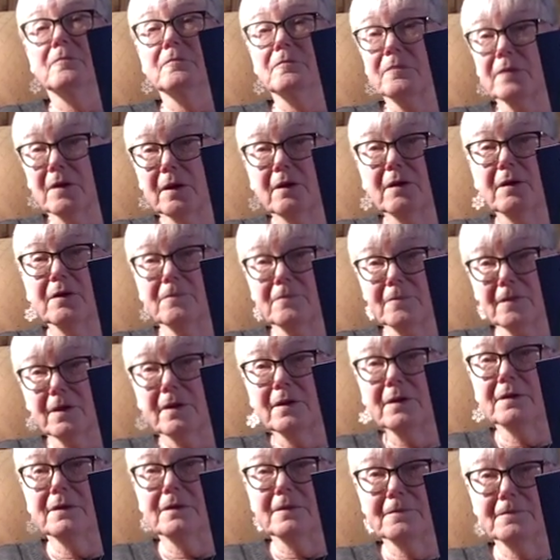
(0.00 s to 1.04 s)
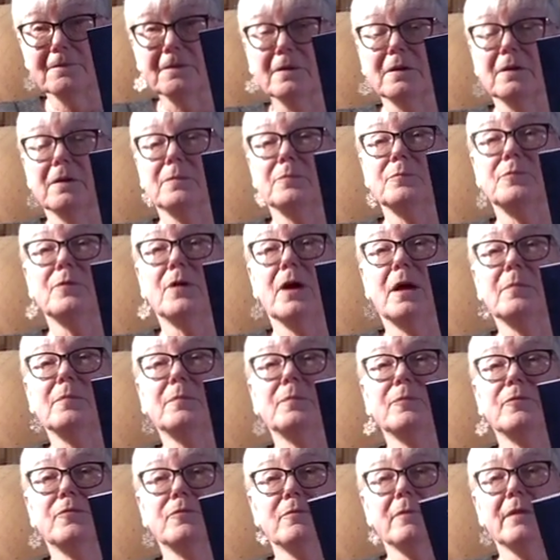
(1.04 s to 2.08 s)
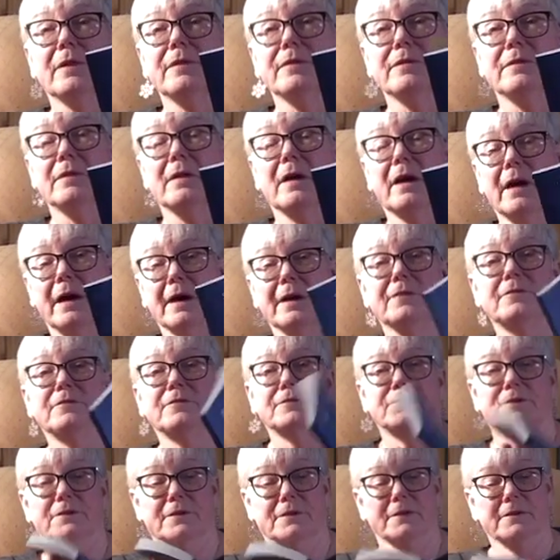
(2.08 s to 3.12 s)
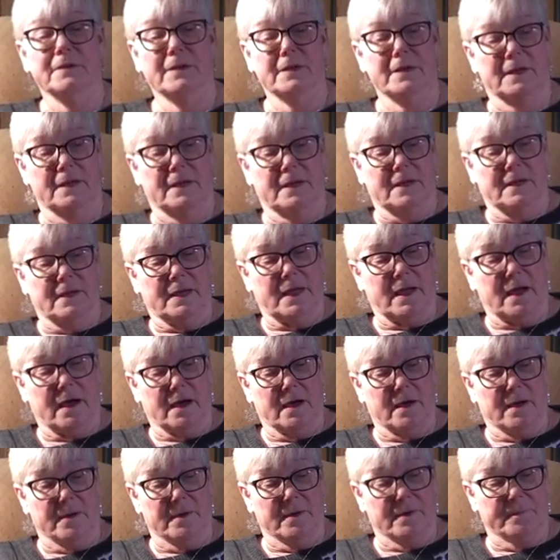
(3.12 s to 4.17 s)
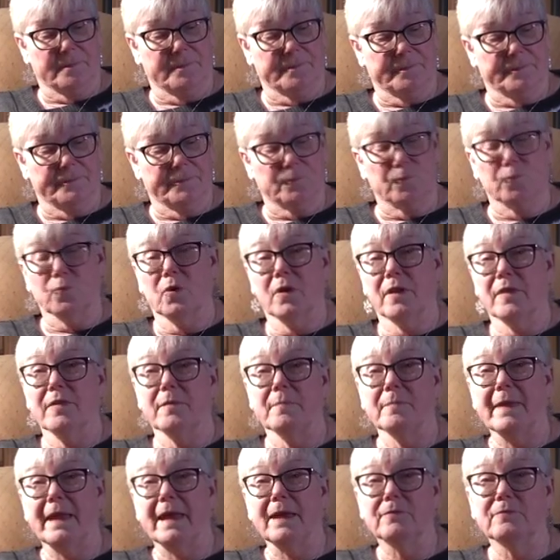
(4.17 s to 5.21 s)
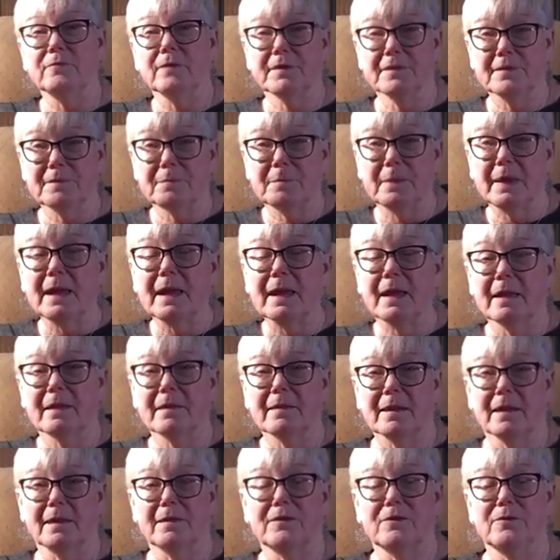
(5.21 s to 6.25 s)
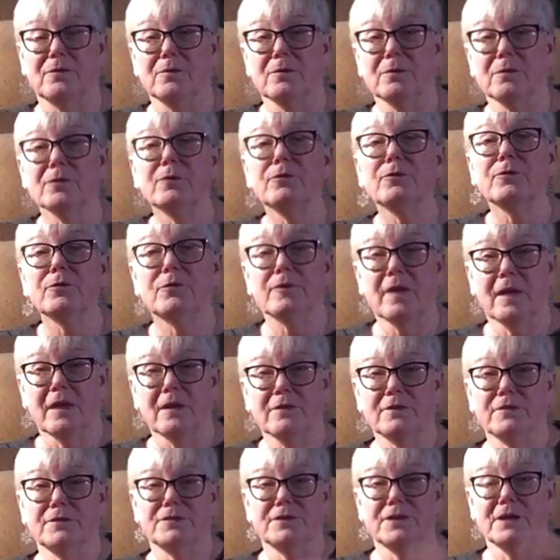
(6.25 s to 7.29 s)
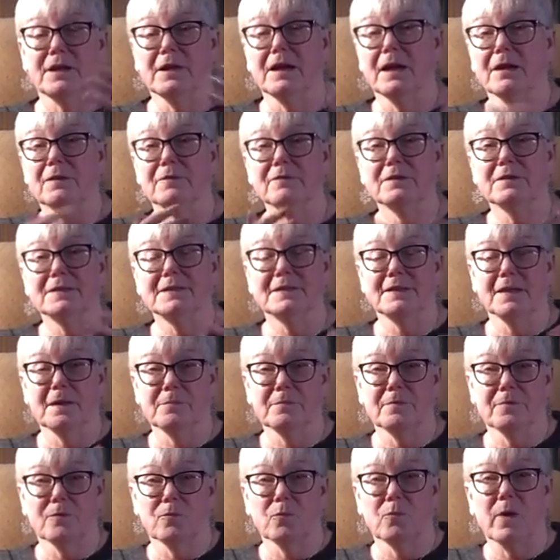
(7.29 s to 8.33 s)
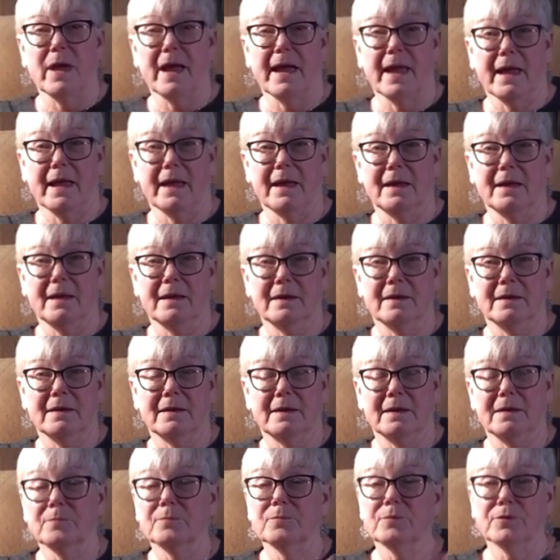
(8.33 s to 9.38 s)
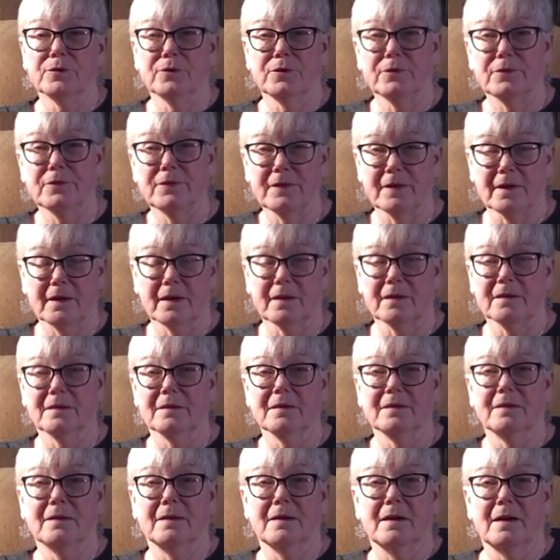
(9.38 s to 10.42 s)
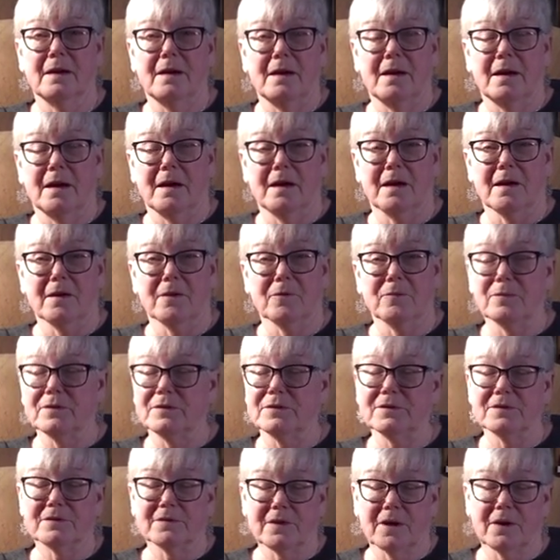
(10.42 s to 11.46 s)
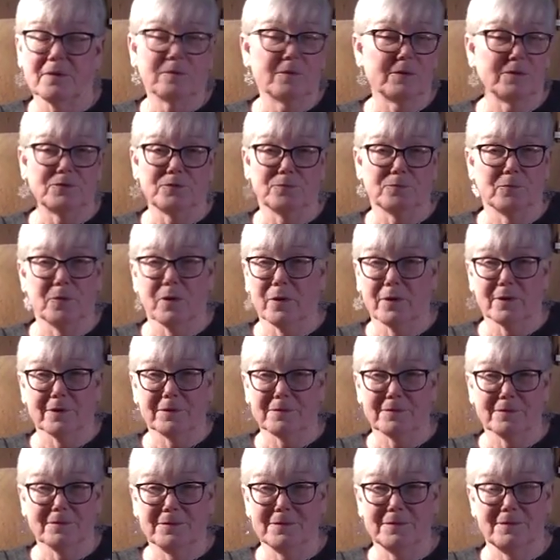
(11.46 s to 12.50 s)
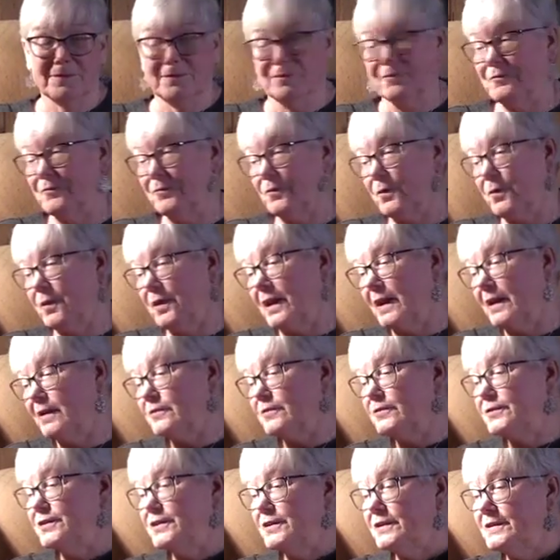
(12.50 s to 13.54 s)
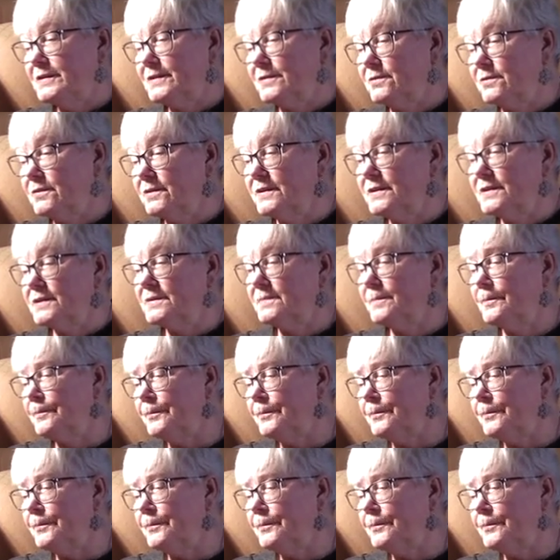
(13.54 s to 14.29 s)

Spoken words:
very, very difficult problems with hydrogen. One of the main ones being that you lose energy every step of the way in producing it, which is not what you want for an energy source.